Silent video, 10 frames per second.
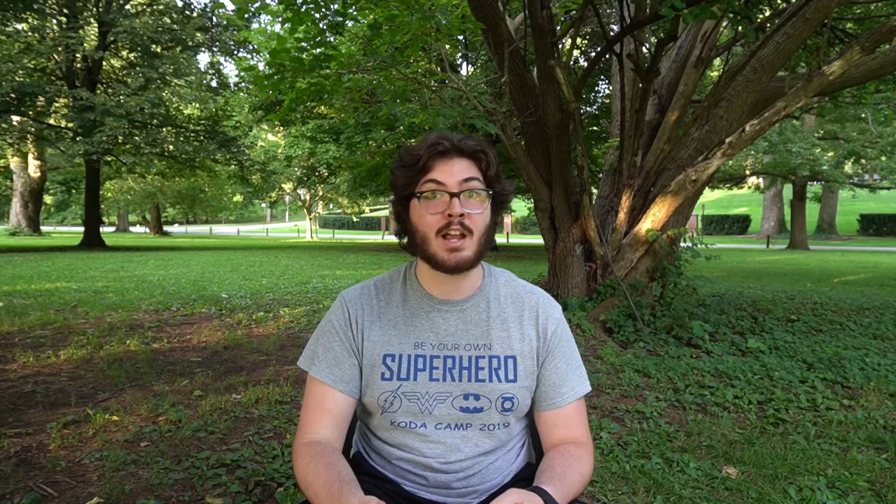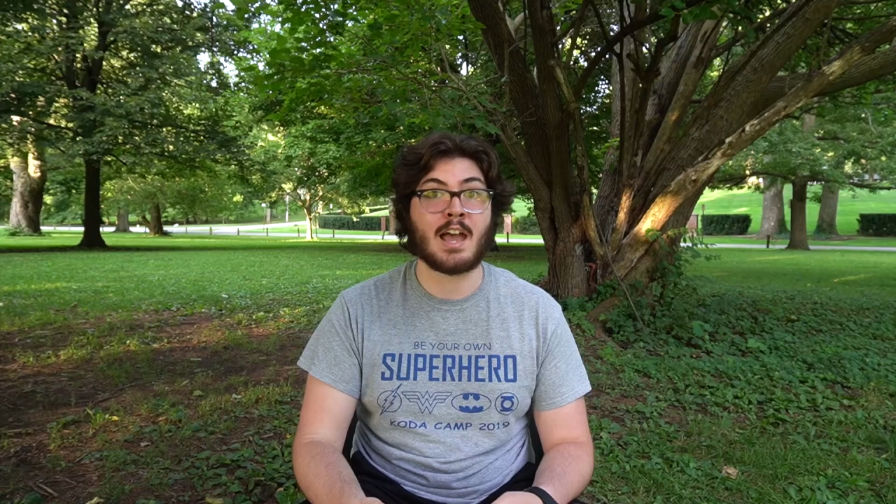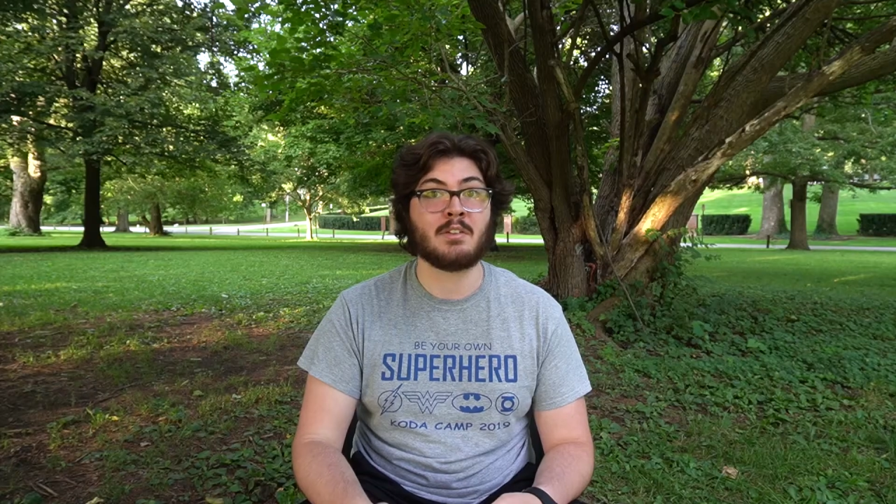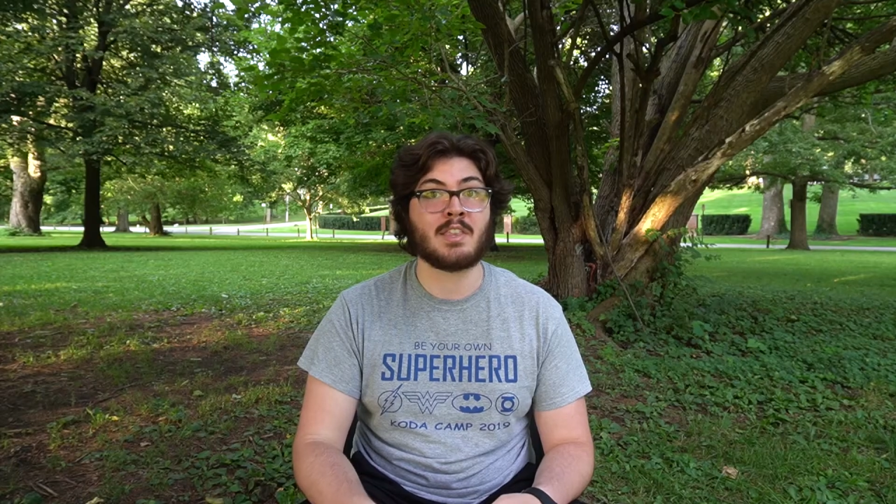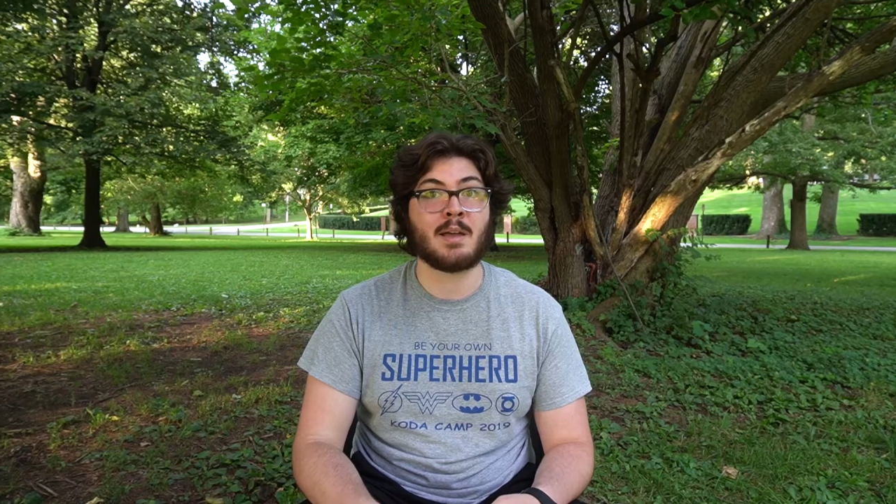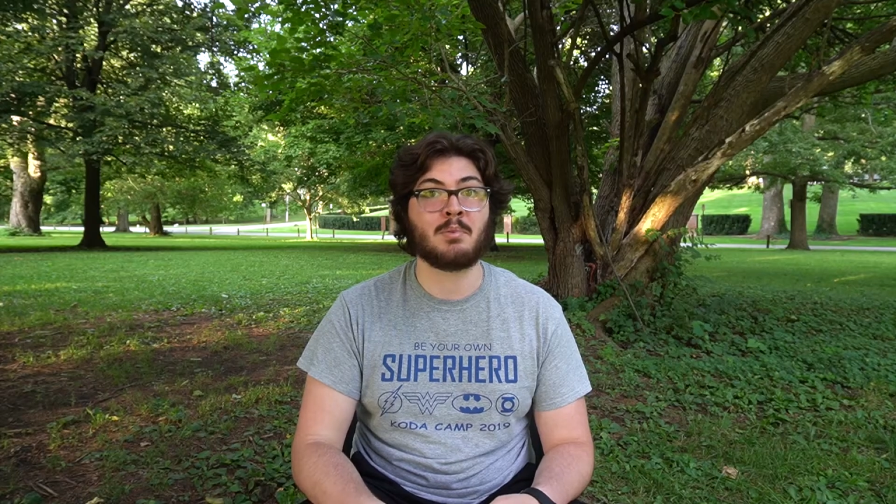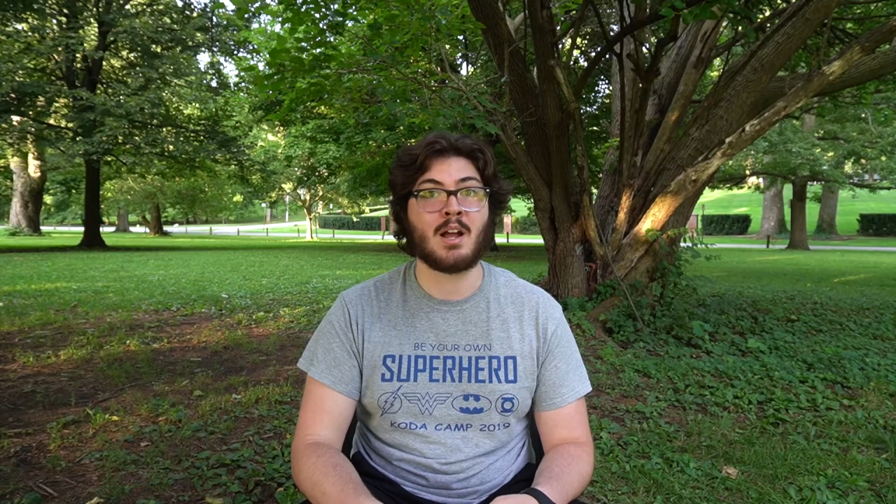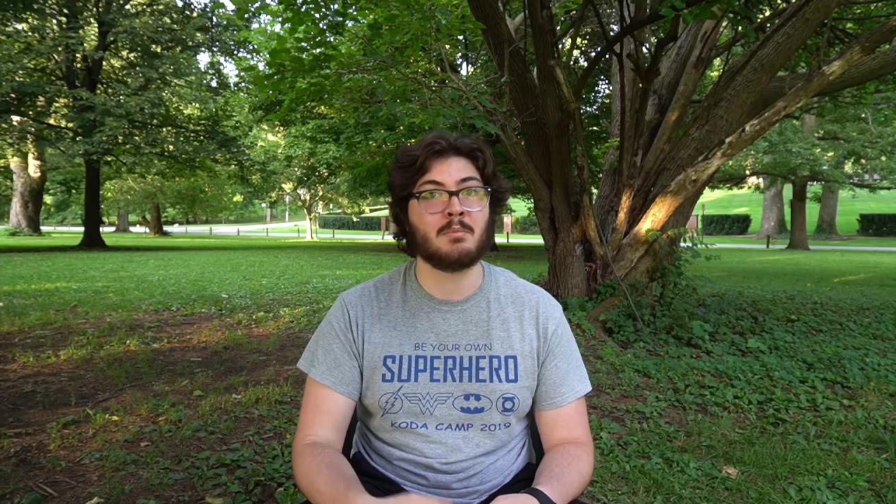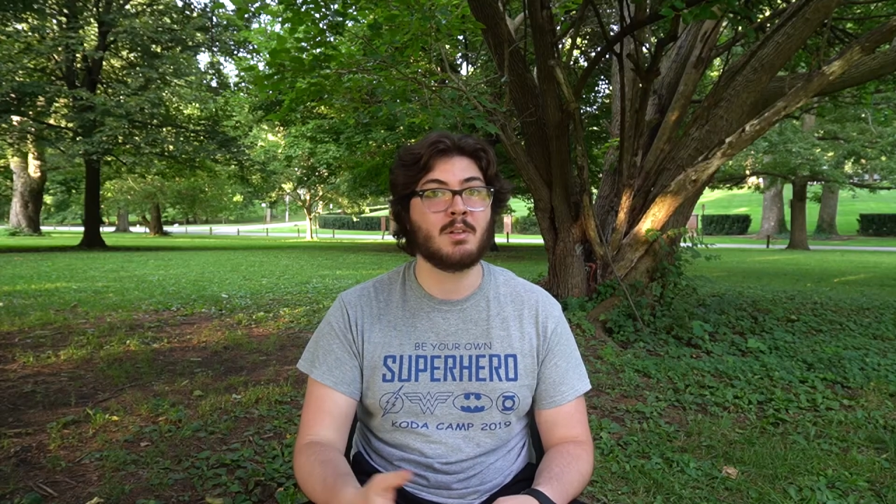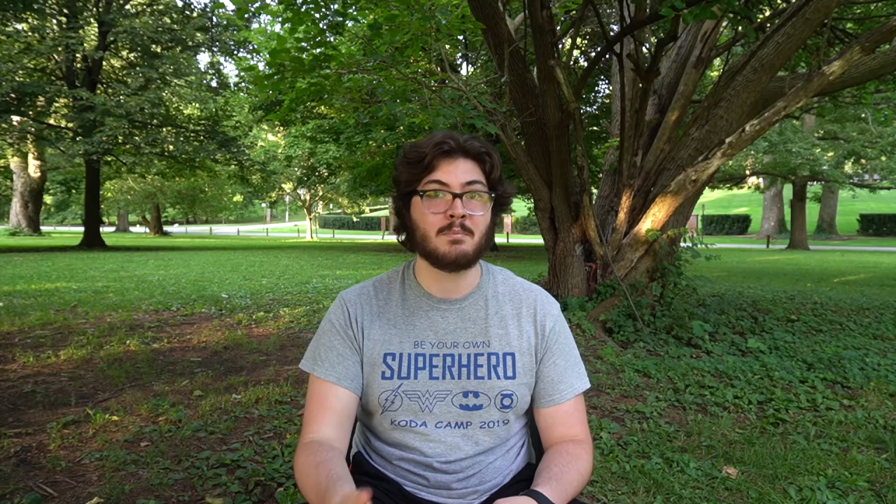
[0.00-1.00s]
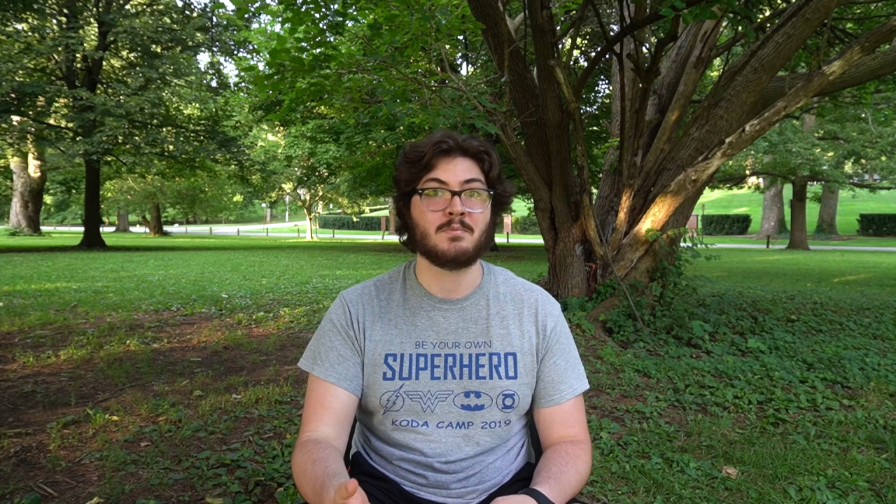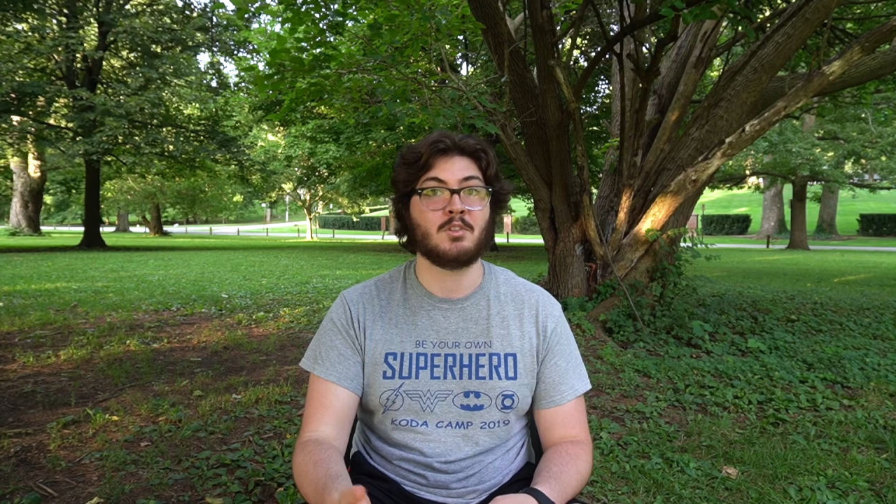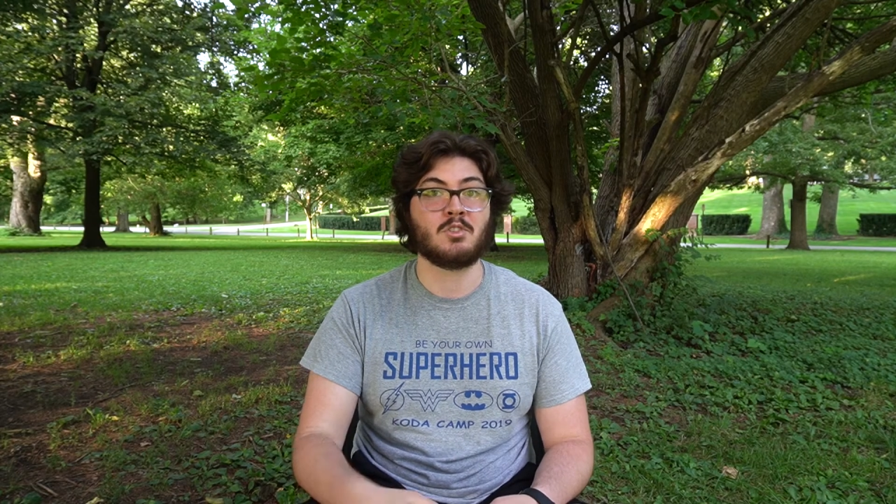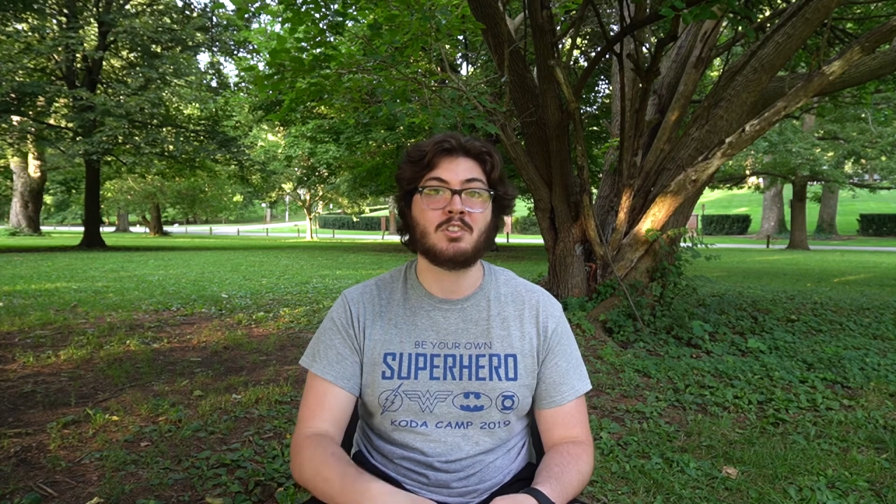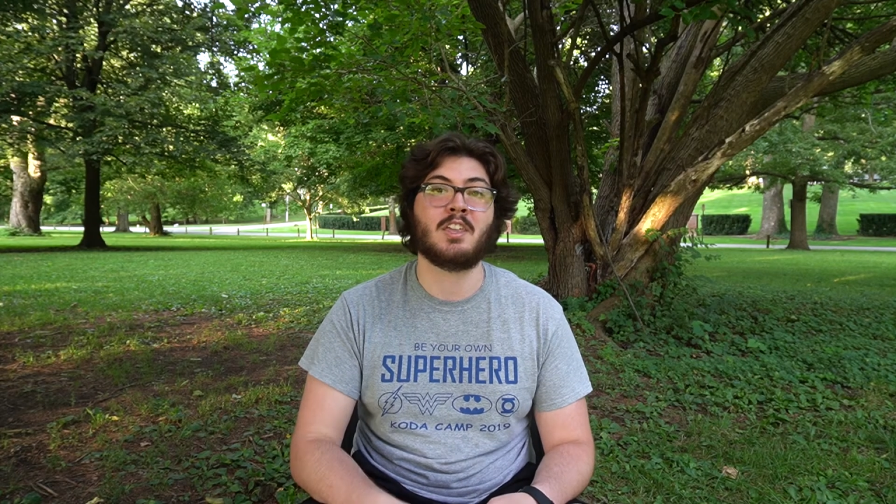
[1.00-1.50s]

having that problem, you should